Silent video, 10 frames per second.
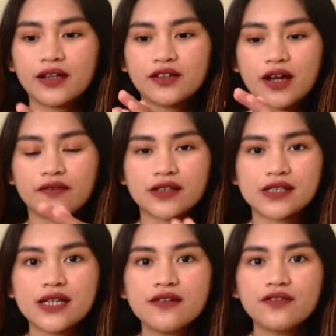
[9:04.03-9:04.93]
You have a
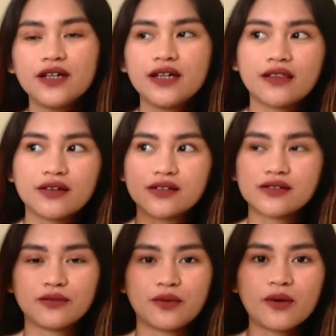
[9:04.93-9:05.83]
TV and
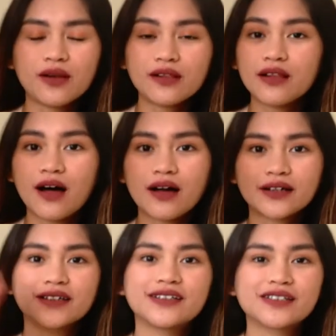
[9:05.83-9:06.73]
there's your wall
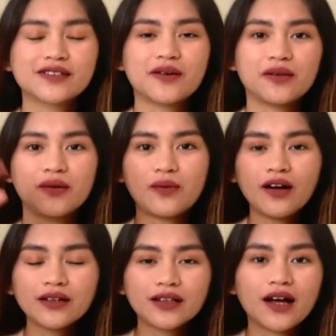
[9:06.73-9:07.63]
clock. So the
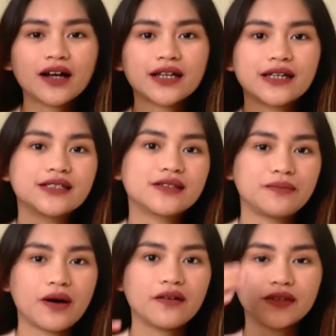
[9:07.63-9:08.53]
wall clock is
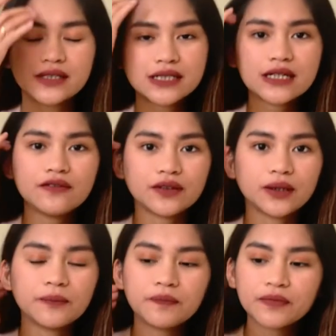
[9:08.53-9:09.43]
above the TV.